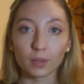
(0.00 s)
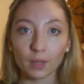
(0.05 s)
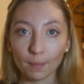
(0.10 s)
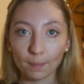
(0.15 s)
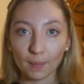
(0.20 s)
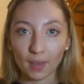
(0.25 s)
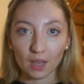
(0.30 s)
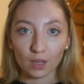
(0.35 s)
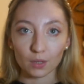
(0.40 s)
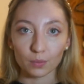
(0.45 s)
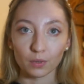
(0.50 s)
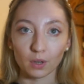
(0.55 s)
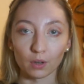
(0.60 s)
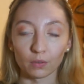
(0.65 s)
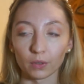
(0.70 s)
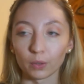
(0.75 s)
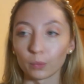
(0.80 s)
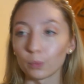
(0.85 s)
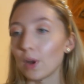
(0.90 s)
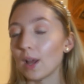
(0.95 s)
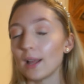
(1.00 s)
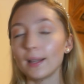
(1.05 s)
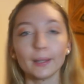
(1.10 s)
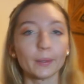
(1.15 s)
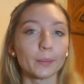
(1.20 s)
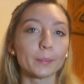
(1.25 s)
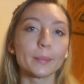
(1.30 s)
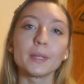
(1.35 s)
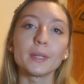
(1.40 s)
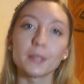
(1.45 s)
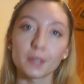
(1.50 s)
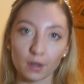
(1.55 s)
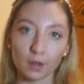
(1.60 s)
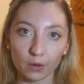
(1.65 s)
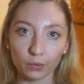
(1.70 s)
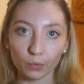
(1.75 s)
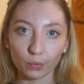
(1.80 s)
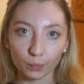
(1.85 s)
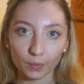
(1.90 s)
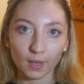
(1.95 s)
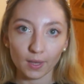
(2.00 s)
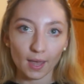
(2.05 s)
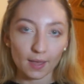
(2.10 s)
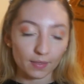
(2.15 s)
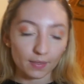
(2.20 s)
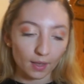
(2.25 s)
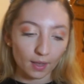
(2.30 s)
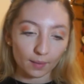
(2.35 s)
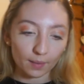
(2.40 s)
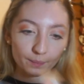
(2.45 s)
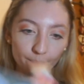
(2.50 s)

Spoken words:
makeup's going wrong. Well, it'll be dark when we get there.